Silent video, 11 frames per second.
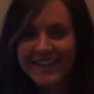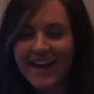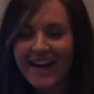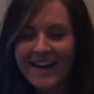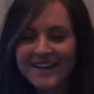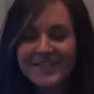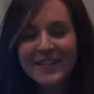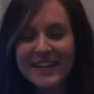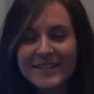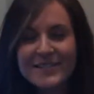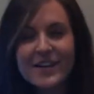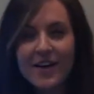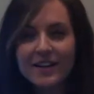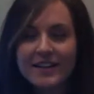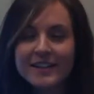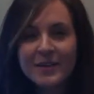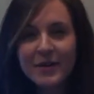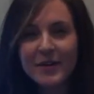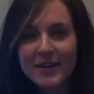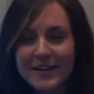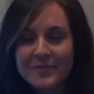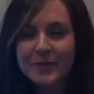Hi, my name is Colleen
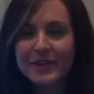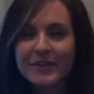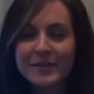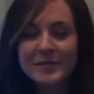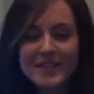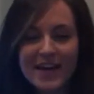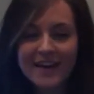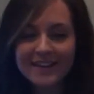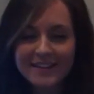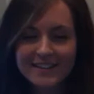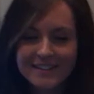Cole and we're Group 10.